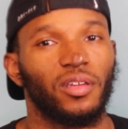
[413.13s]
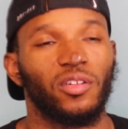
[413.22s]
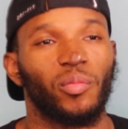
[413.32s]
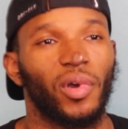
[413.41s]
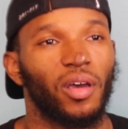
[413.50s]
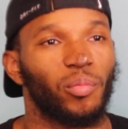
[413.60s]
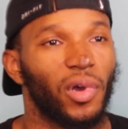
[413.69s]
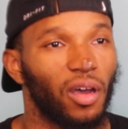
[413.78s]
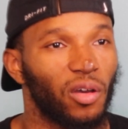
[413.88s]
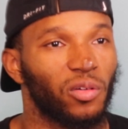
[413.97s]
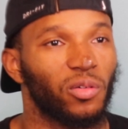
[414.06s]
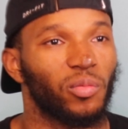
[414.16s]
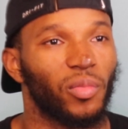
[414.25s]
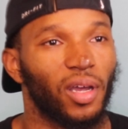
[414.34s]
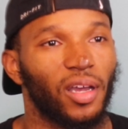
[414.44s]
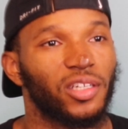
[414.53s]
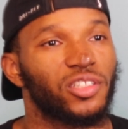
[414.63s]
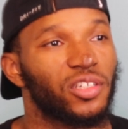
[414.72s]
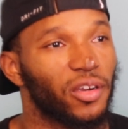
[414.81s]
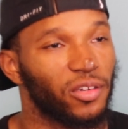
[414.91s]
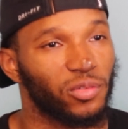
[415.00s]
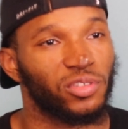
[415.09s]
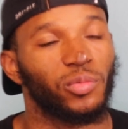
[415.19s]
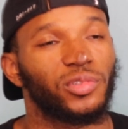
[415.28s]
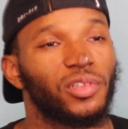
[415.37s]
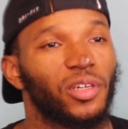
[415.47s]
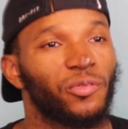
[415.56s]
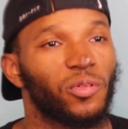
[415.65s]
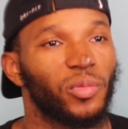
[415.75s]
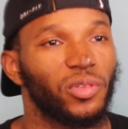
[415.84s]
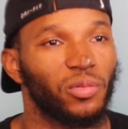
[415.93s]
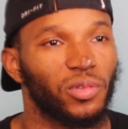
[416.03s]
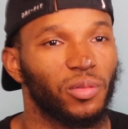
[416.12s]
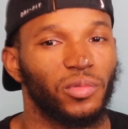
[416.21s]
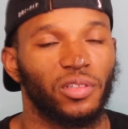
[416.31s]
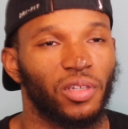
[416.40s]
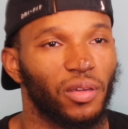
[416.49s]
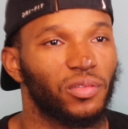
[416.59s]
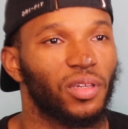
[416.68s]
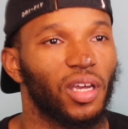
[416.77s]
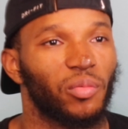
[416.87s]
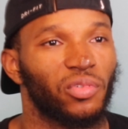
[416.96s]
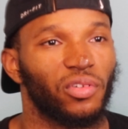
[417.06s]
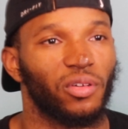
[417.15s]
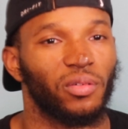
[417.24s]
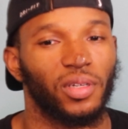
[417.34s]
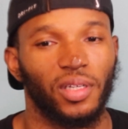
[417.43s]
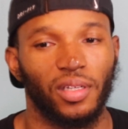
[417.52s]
You know, my uncle, my aunt Sharen, she was there for me during the tough times. So